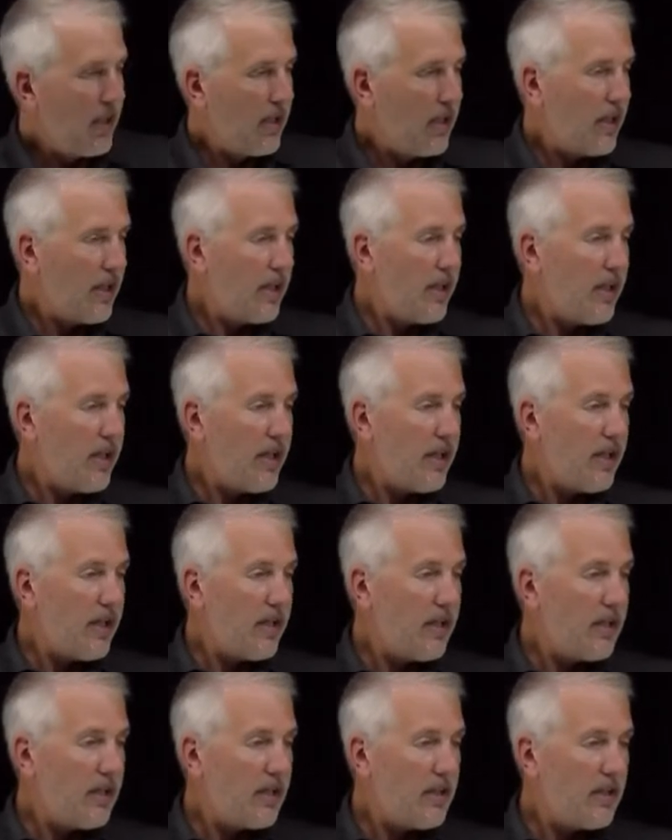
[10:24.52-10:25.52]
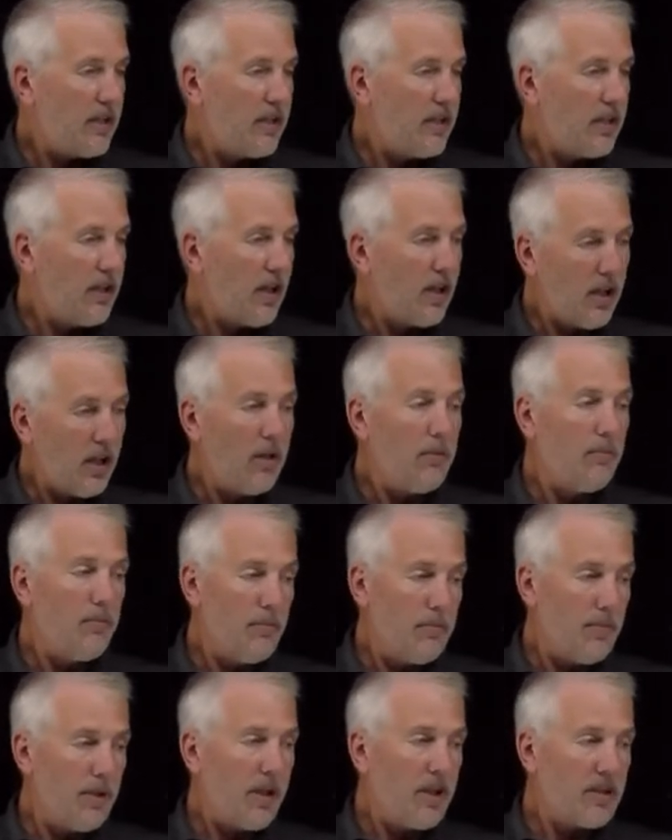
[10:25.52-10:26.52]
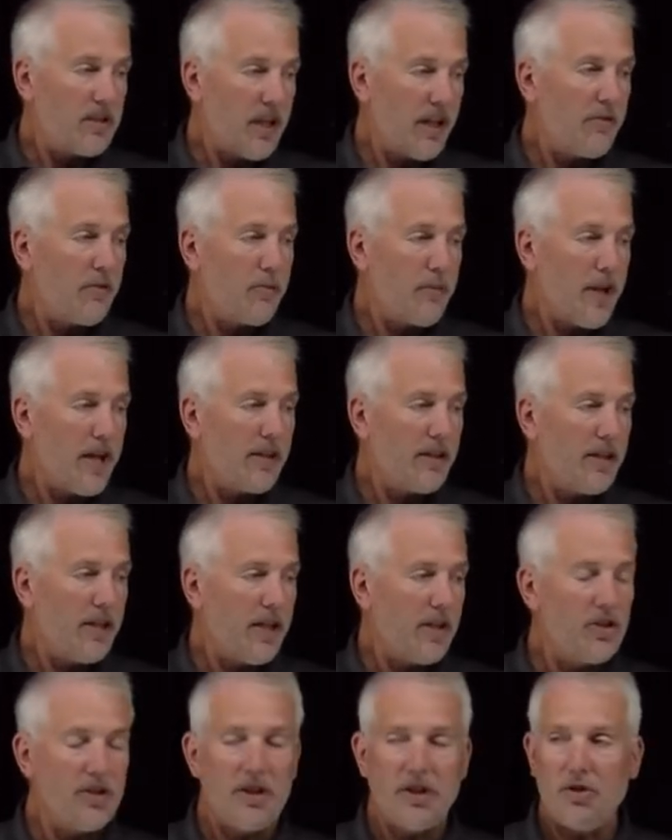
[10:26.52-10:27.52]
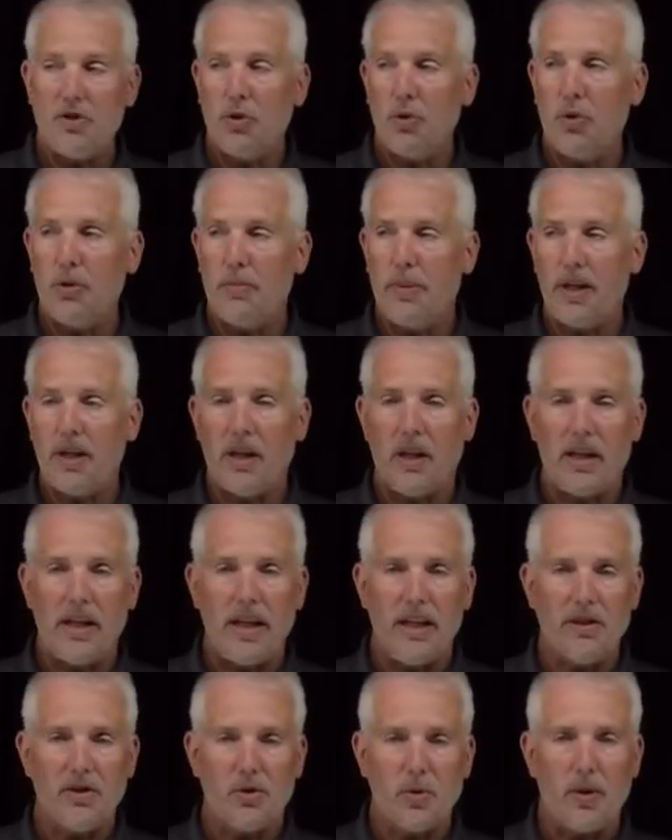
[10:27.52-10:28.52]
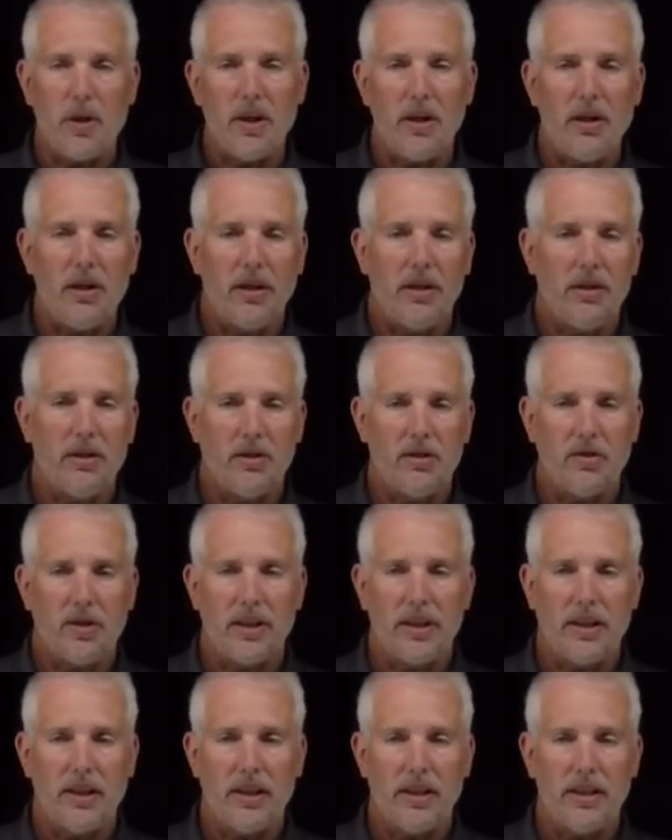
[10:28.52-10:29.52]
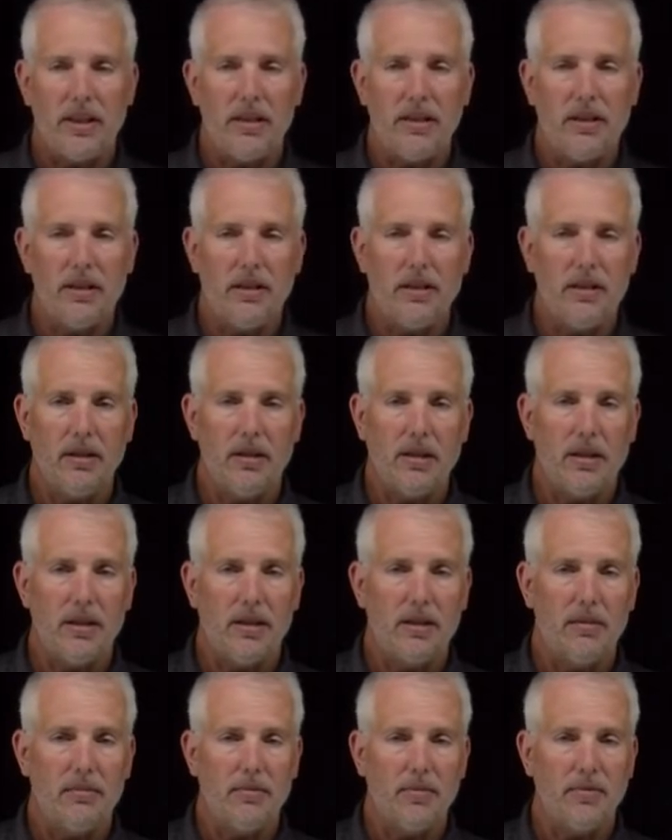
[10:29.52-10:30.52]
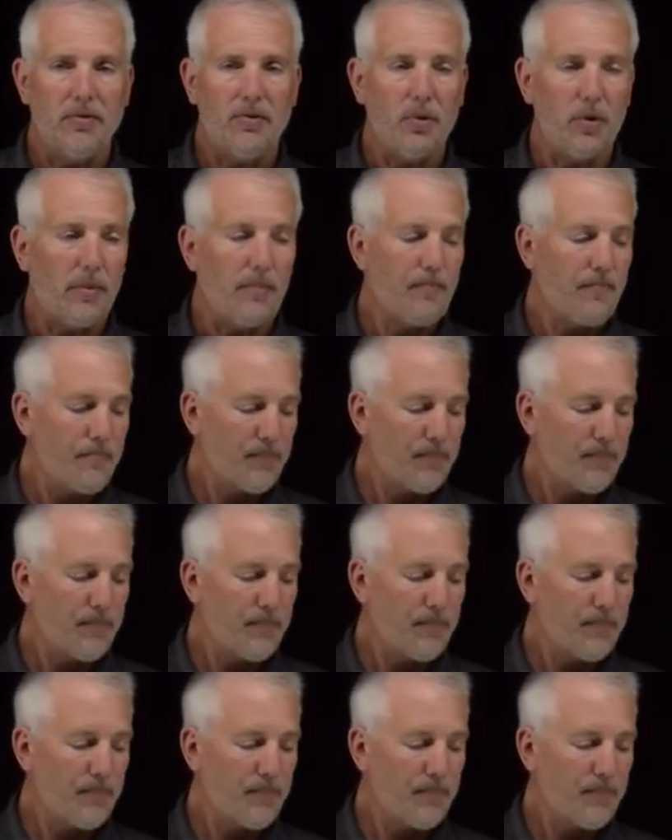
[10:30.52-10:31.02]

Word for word: And uh, But aside from that, the energies do depend on n squared, just like they did uh, before.